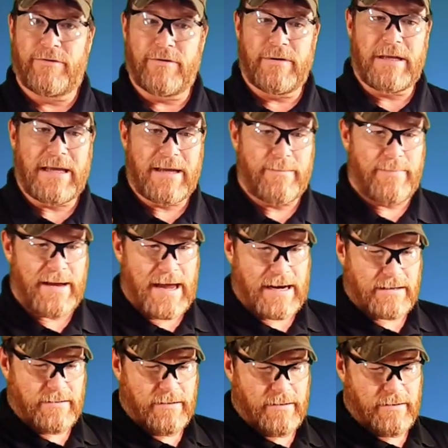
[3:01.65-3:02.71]
to the impact.
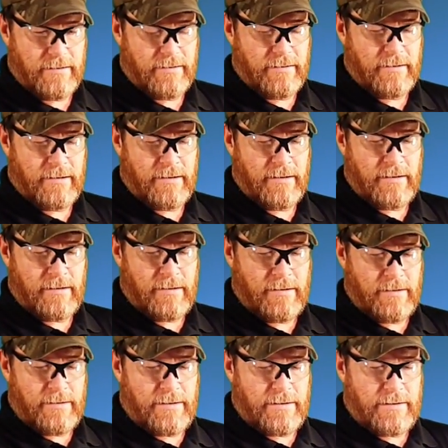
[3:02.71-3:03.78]

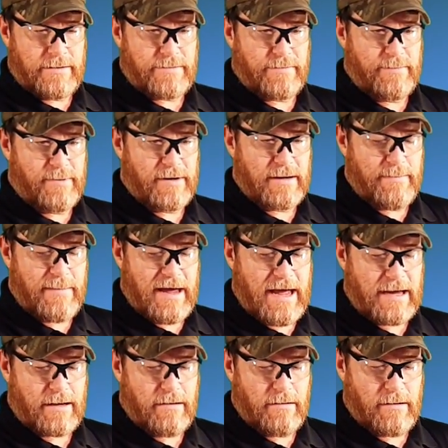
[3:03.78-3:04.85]
We bring it
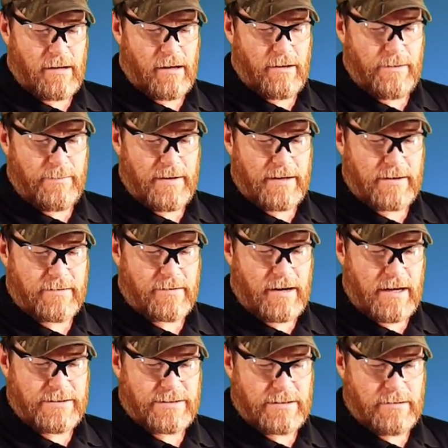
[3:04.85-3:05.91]
back all the way
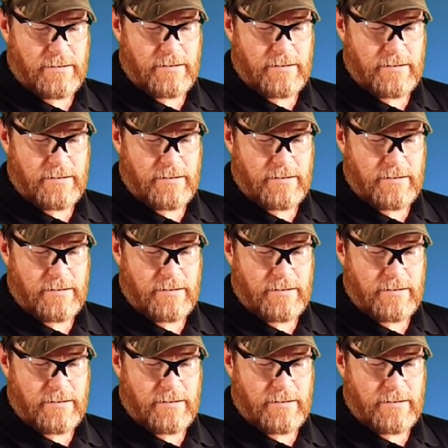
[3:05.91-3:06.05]
across,